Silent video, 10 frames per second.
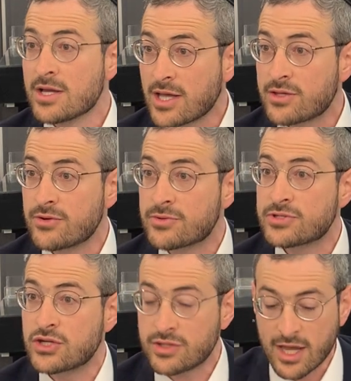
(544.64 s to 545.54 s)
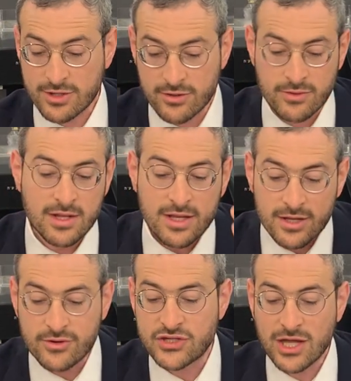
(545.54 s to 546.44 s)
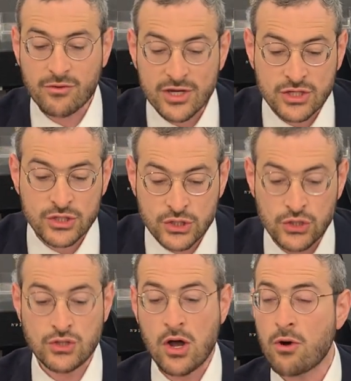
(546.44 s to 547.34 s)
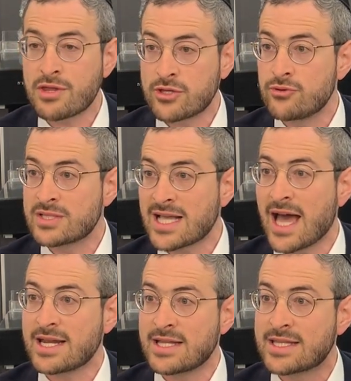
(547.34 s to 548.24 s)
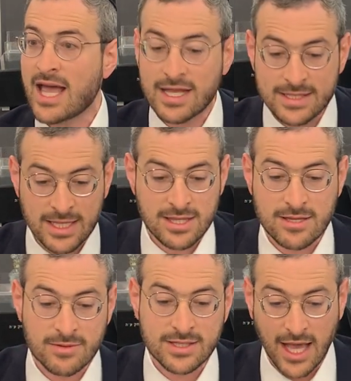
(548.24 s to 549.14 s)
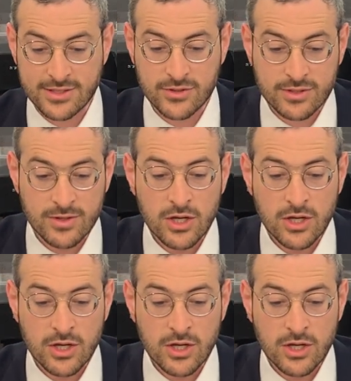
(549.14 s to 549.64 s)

that your that your your generation should know that you sat in tents in the desert.